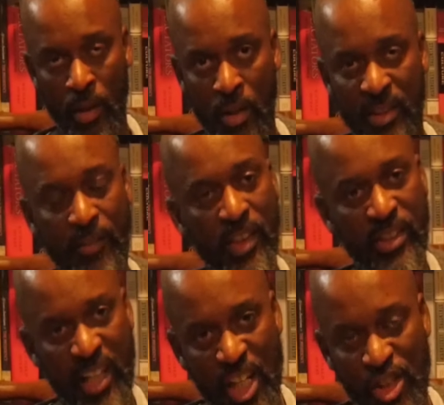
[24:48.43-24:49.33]

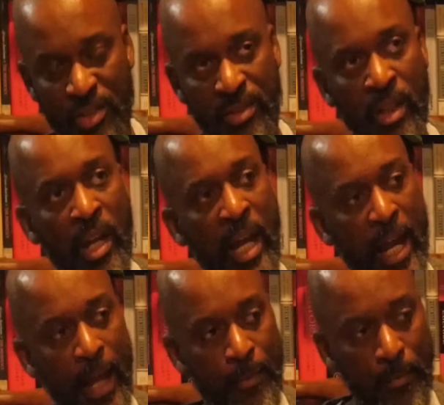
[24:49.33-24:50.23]
civilizations
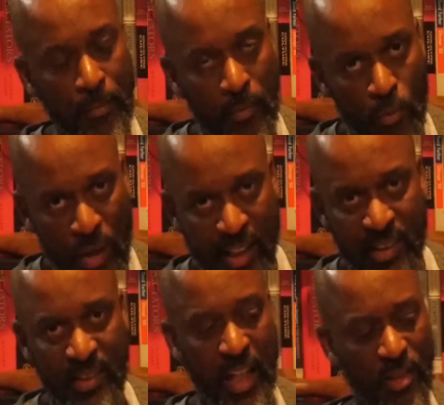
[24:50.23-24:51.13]
and
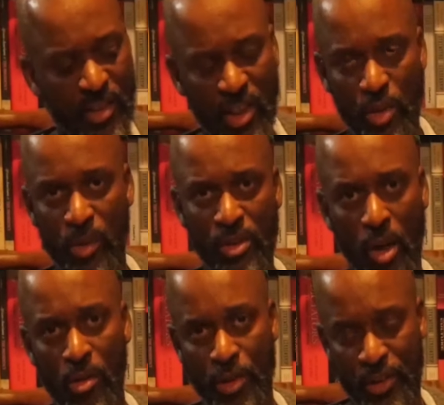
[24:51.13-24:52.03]
races that are centuries
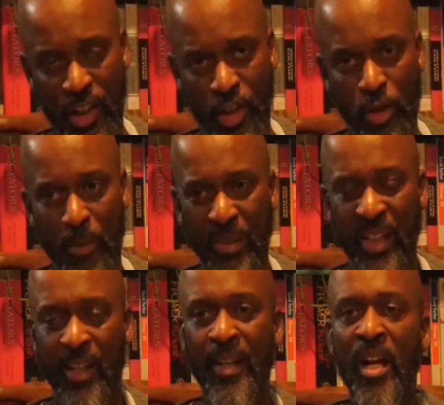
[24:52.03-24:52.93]
older than a
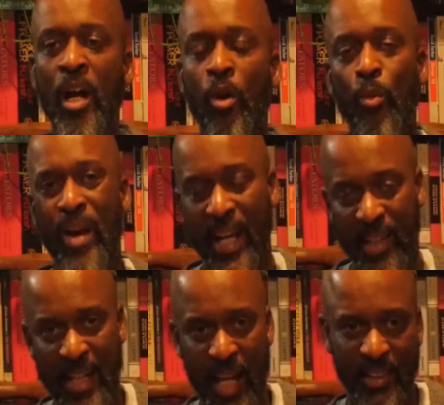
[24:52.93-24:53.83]
European,
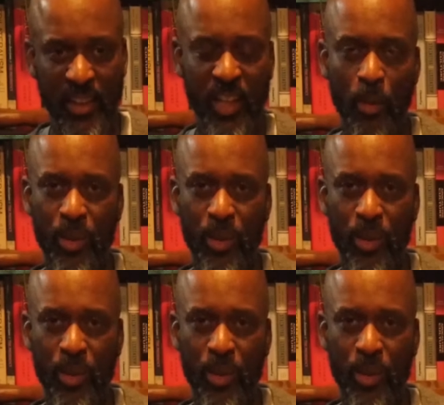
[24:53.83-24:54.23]
recognized that there were